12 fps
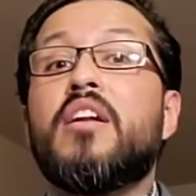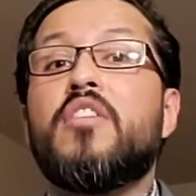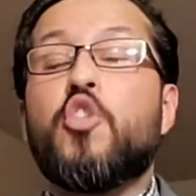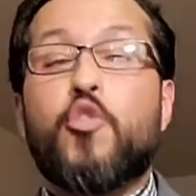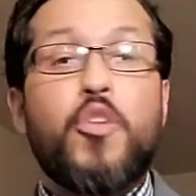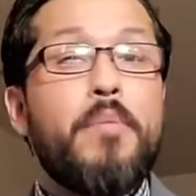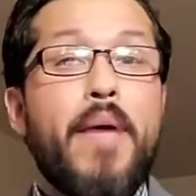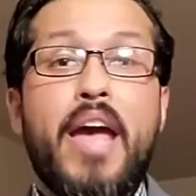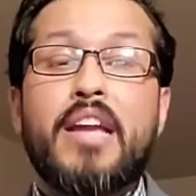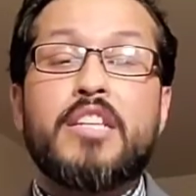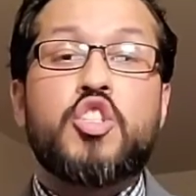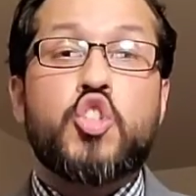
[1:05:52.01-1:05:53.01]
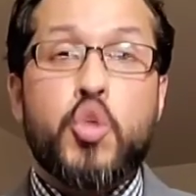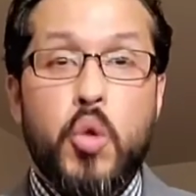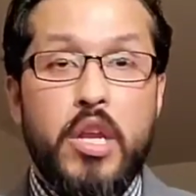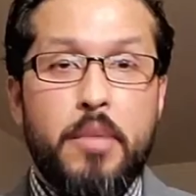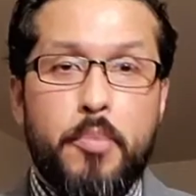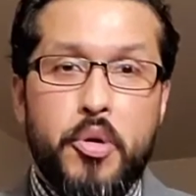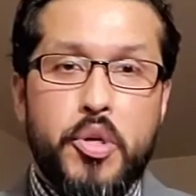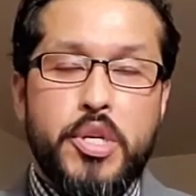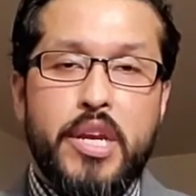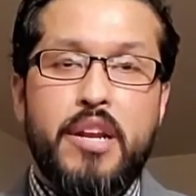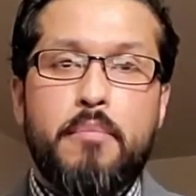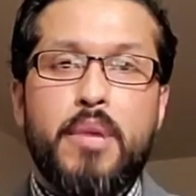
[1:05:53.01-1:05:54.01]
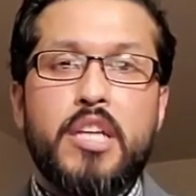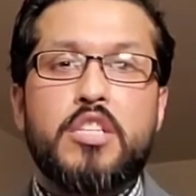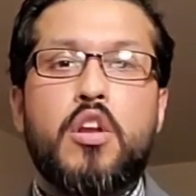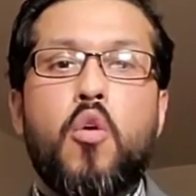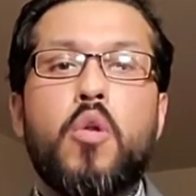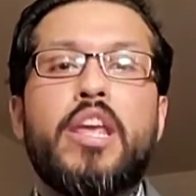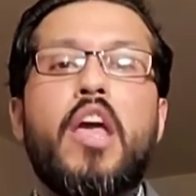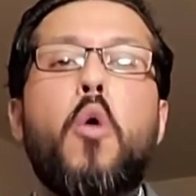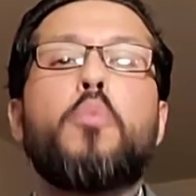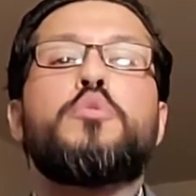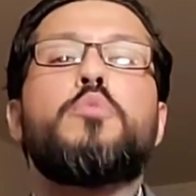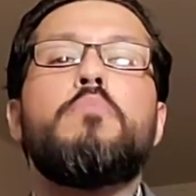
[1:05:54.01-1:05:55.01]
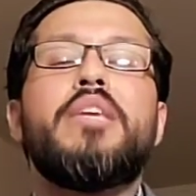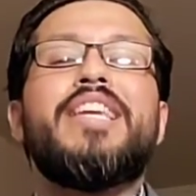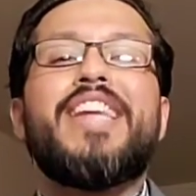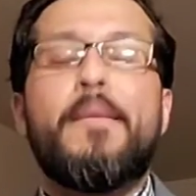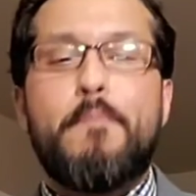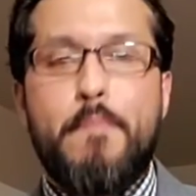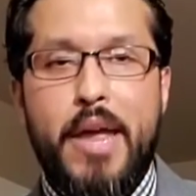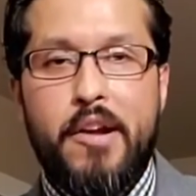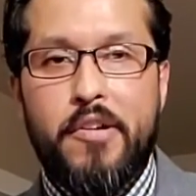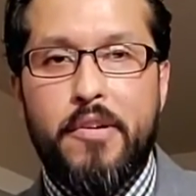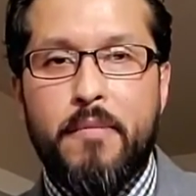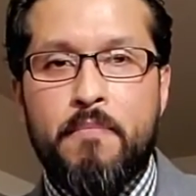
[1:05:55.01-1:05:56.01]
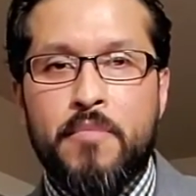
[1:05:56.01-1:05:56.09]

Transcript: Your feedback is truly appreciated because it only helps me get better